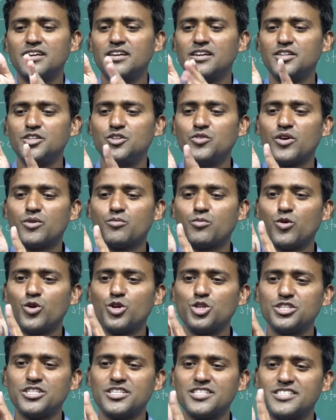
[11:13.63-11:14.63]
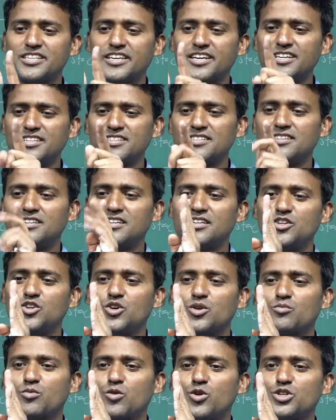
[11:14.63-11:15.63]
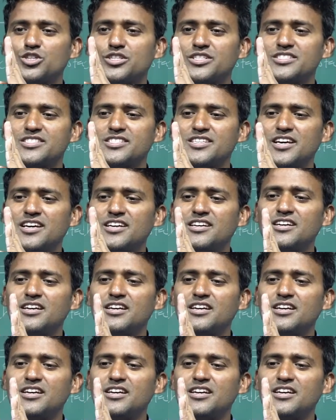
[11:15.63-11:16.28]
your position is here, your position is here.